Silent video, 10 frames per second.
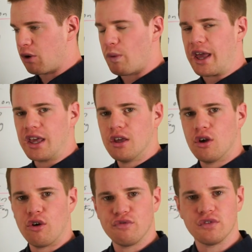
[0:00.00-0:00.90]
in a way
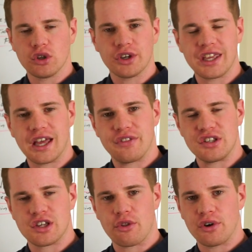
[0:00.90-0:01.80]
of looking at
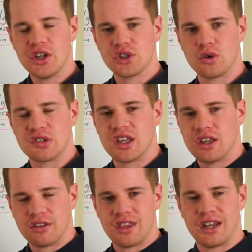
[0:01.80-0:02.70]
these other issues
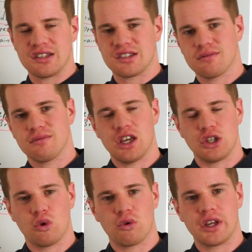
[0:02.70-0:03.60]
that it's
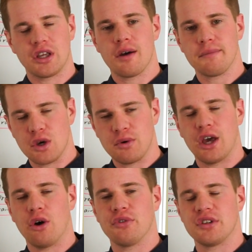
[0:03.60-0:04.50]
ignoring immune
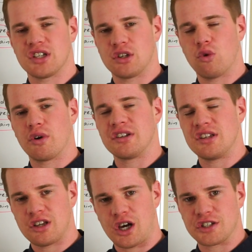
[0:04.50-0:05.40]
health, it's ignoring
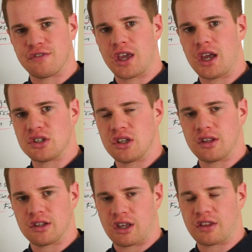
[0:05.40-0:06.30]
detoxification,
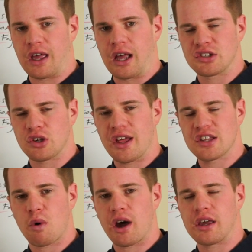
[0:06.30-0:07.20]
things like that. So
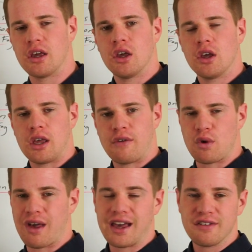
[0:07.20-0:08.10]
that's why if
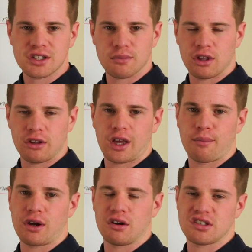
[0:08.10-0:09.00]
you have something like a
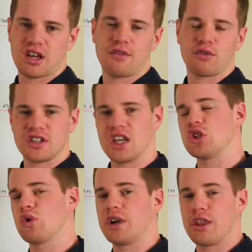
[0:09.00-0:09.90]
parasite for
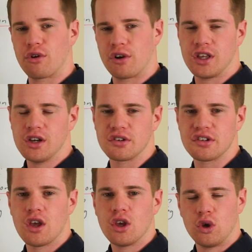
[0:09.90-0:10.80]
10, 20, 30 years,
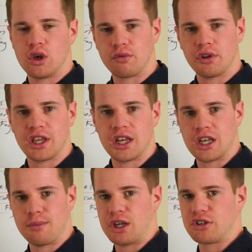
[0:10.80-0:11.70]
you can really get
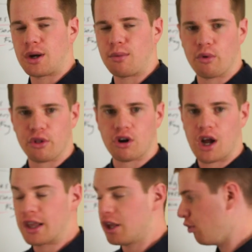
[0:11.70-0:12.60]
into big trouble with
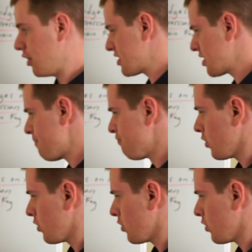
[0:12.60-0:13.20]
chronic illness.